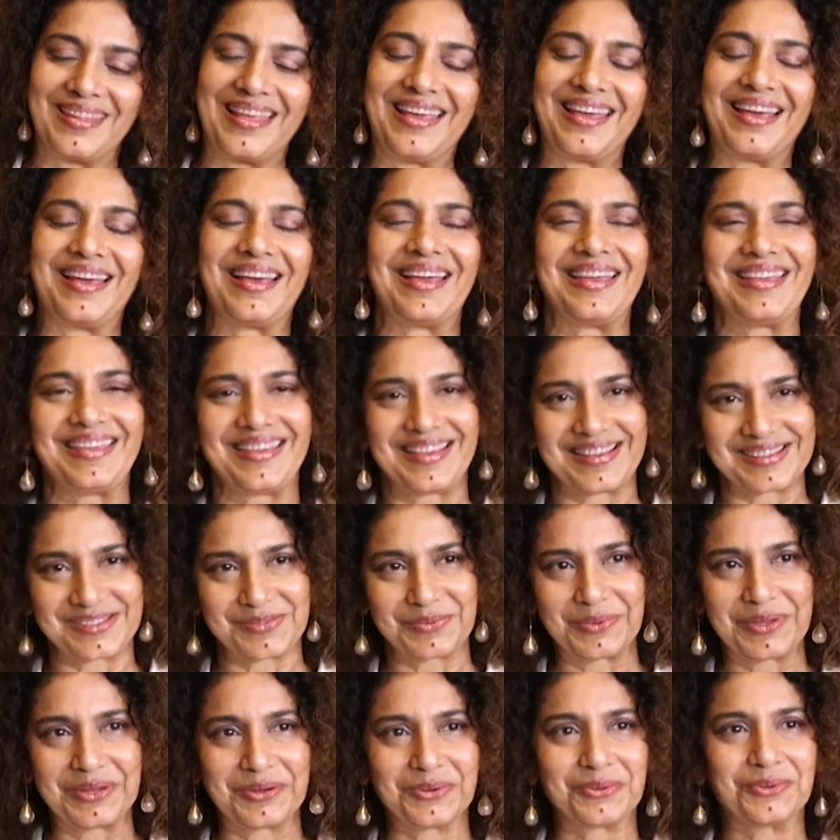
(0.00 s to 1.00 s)

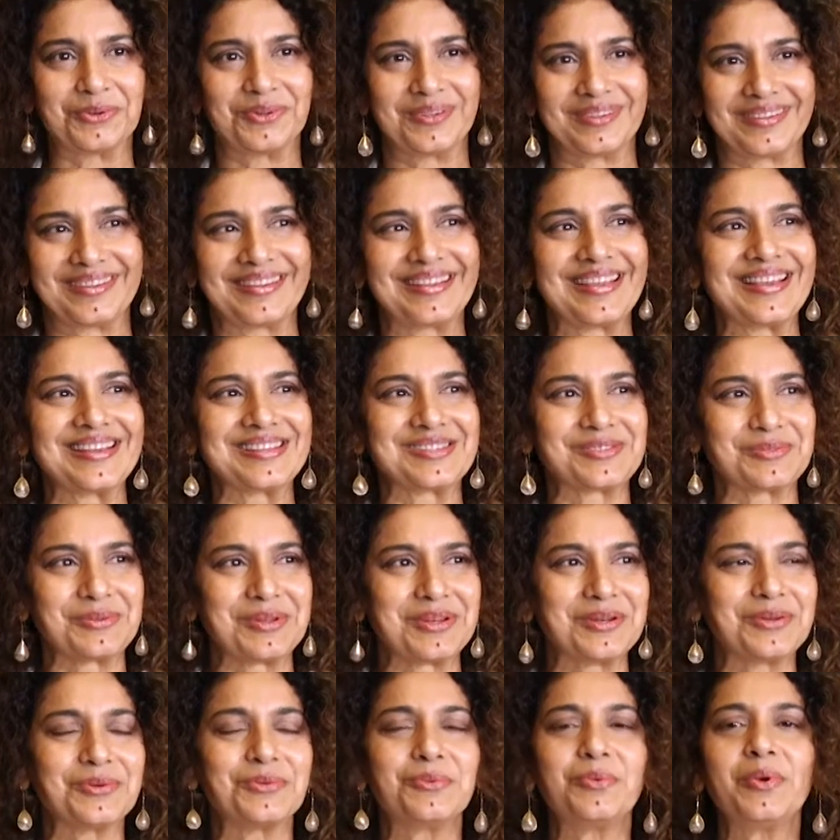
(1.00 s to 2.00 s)
Yes, we do. Yes, we
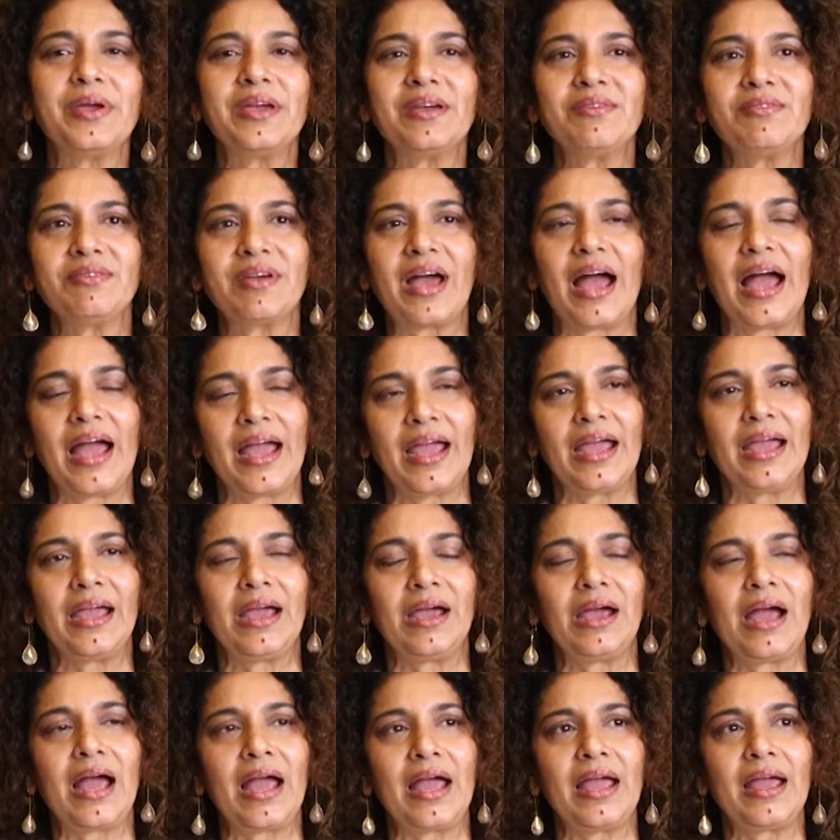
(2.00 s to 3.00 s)
do. We have,
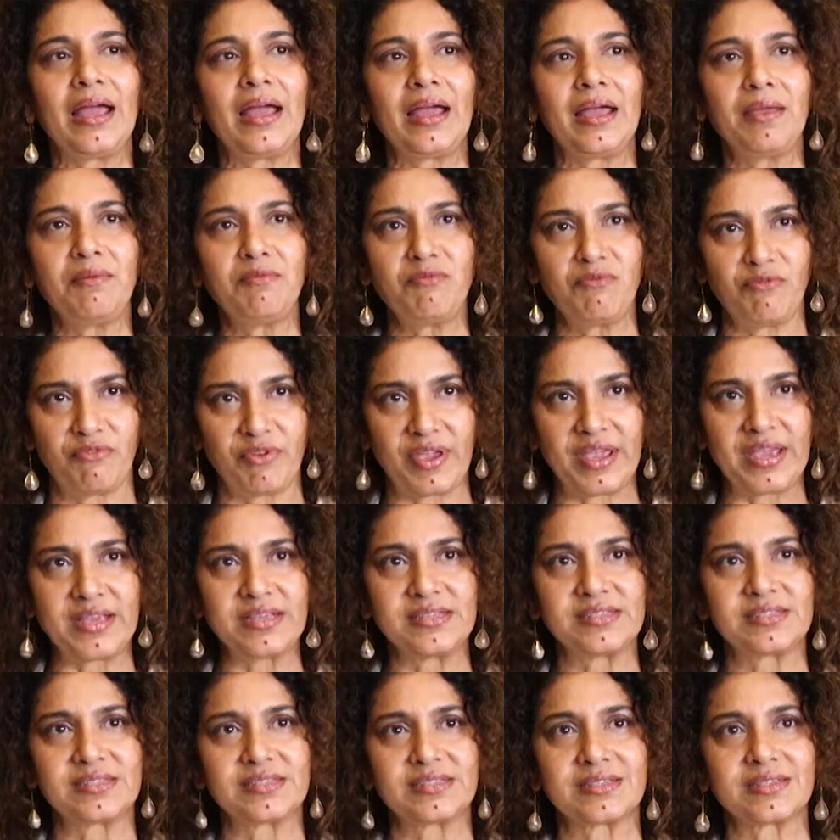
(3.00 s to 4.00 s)
I'm
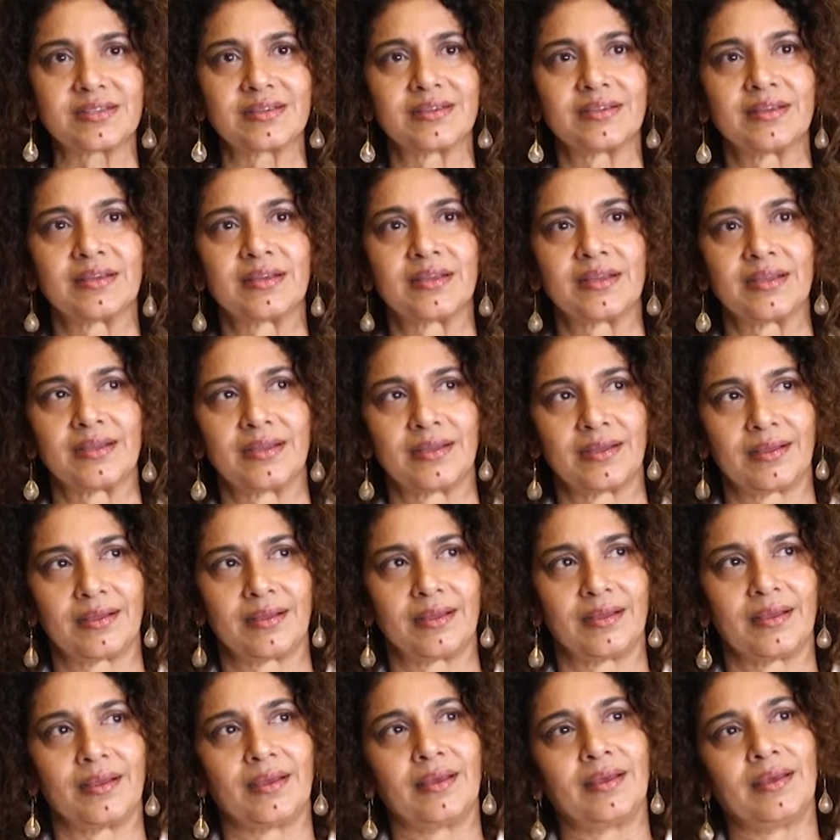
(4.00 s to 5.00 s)
faced,
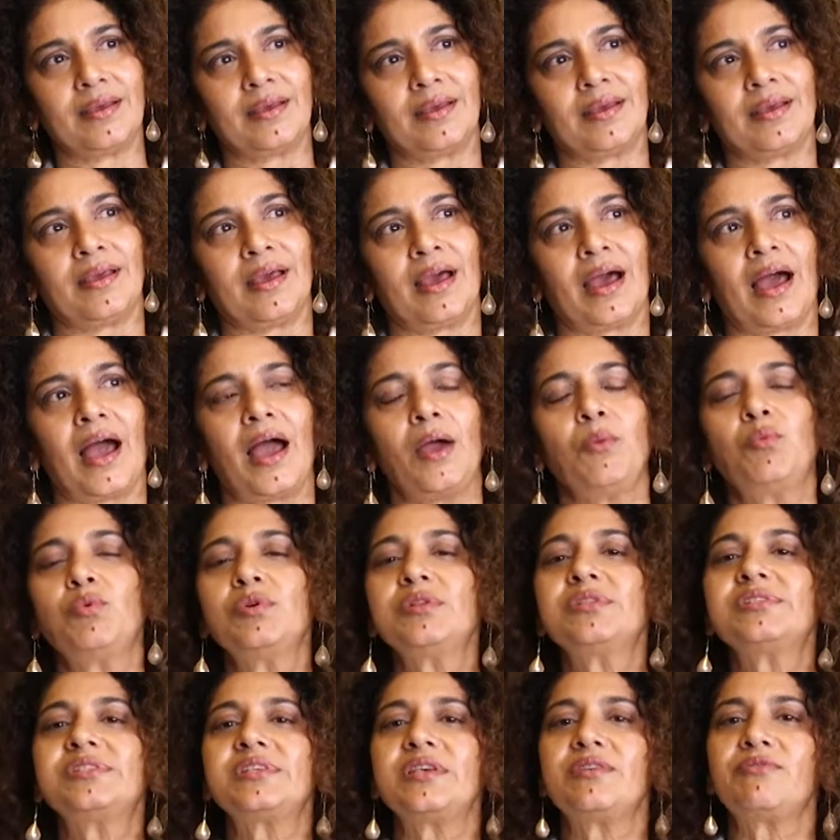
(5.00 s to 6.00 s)
I
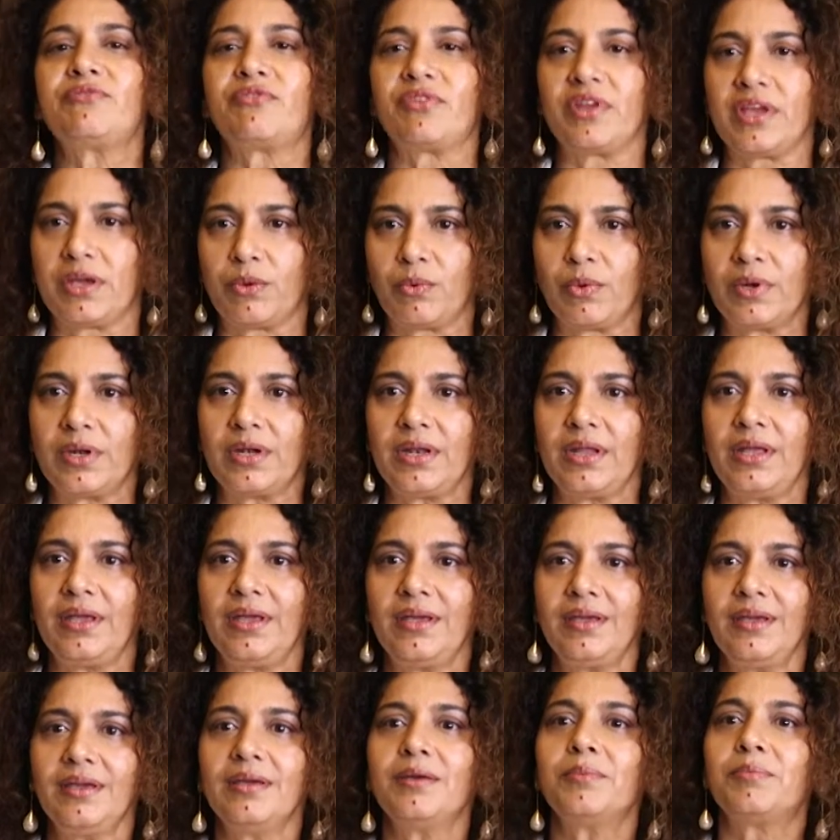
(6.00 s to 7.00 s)
wouldn't say
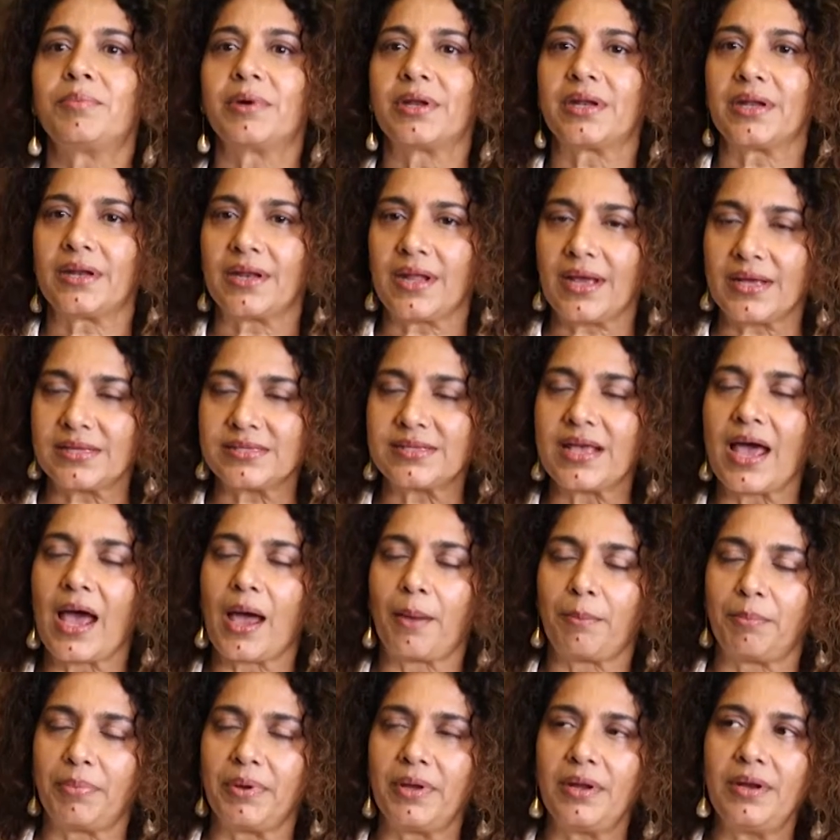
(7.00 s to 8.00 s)
frequently, but it has
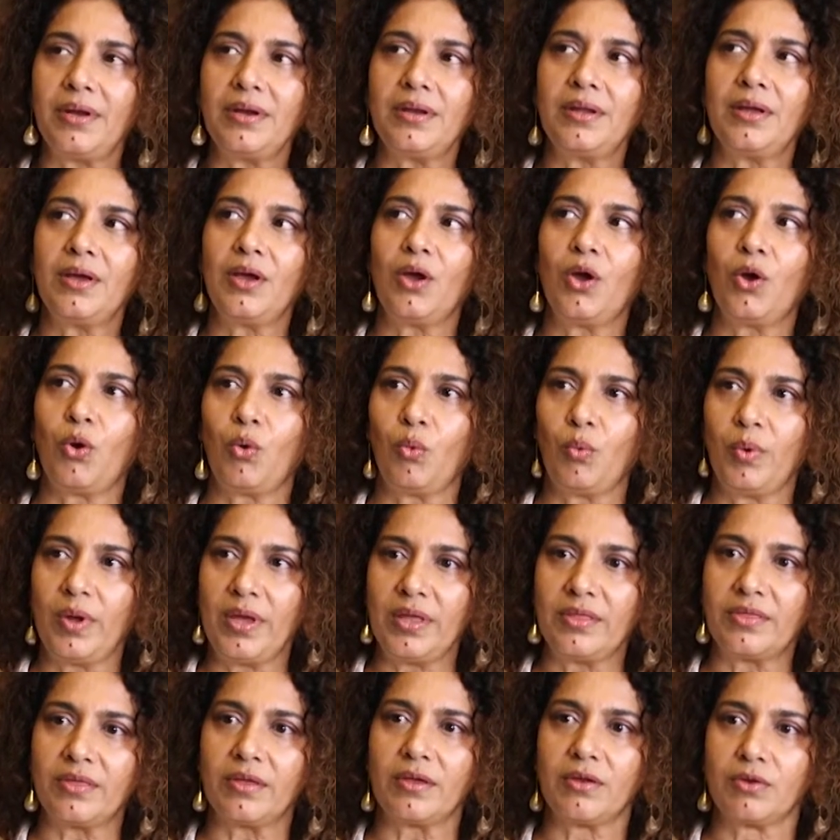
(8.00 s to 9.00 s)
happened
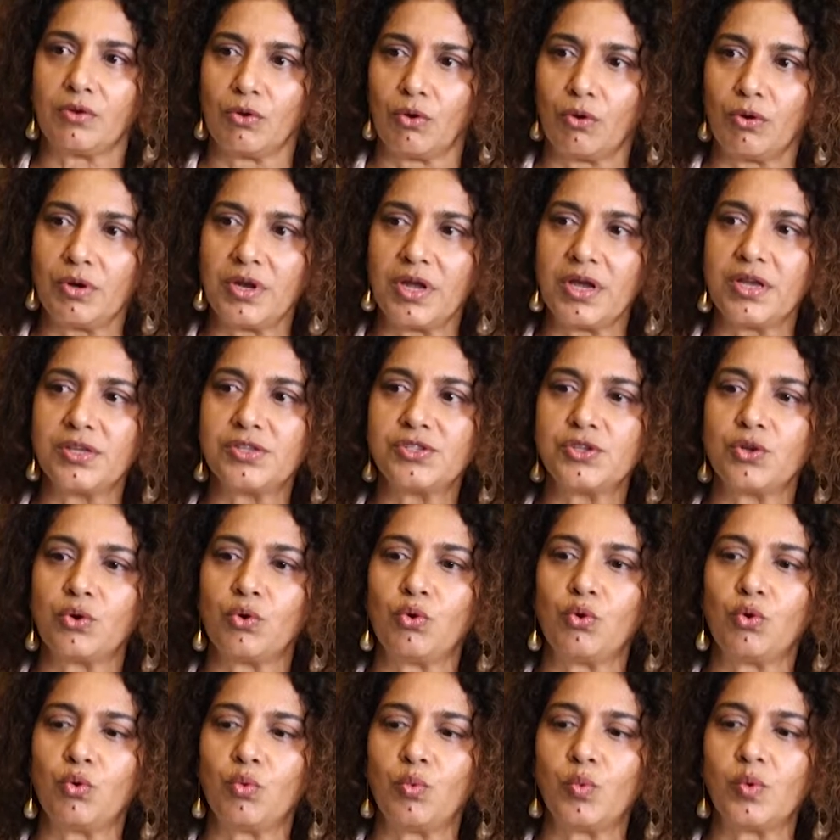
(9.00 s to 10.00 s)
with donors
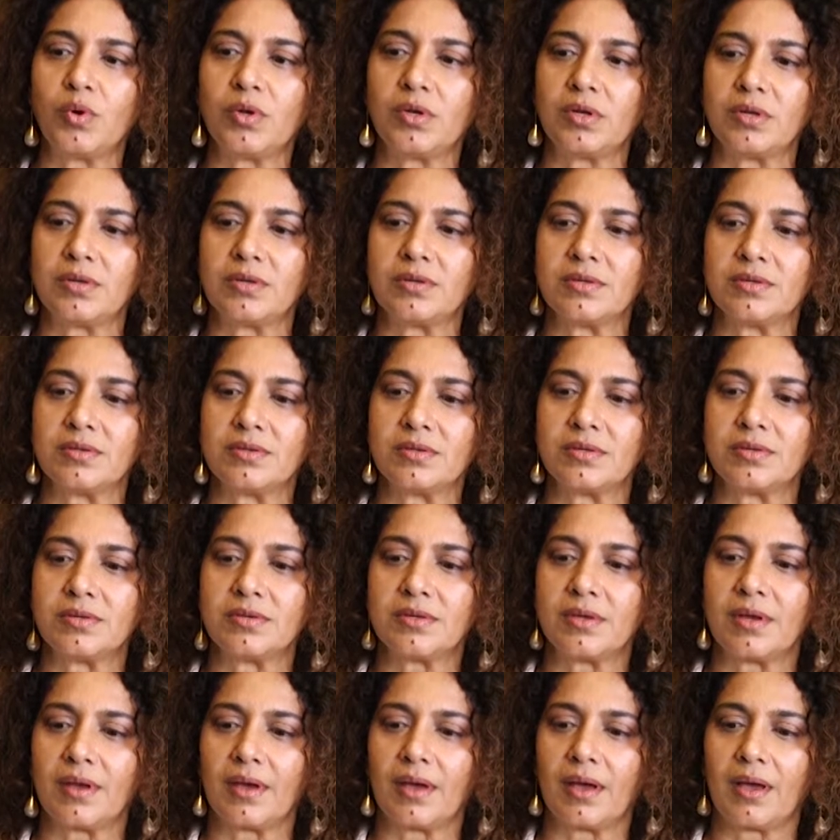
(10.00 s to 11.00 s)
who would
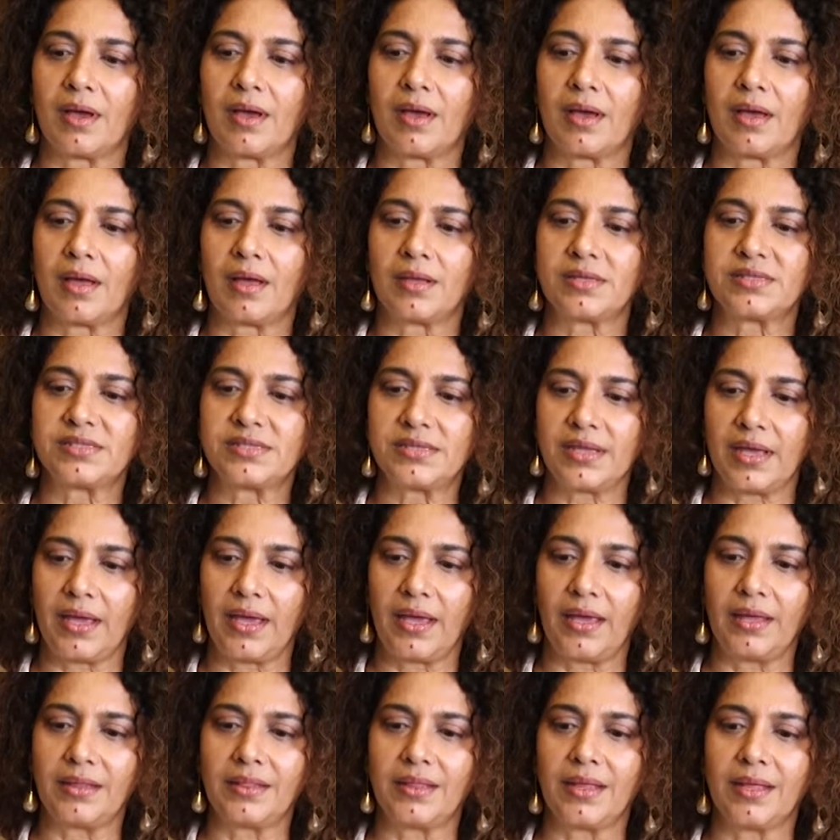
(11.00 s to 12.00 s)

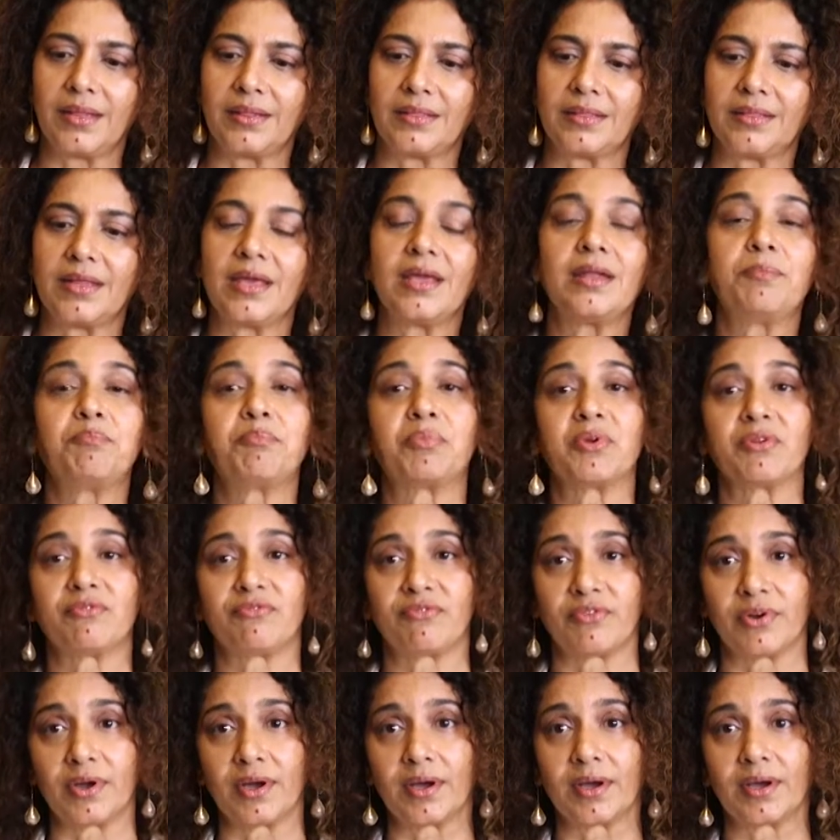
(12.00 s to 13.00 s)
say that they'd
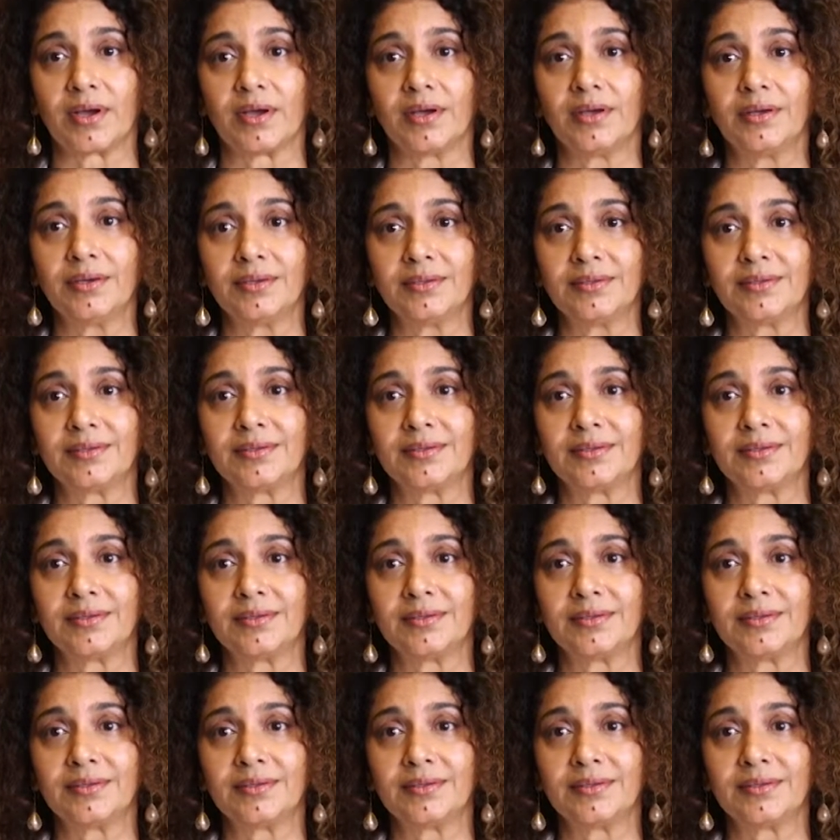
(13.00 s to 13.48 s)
prefer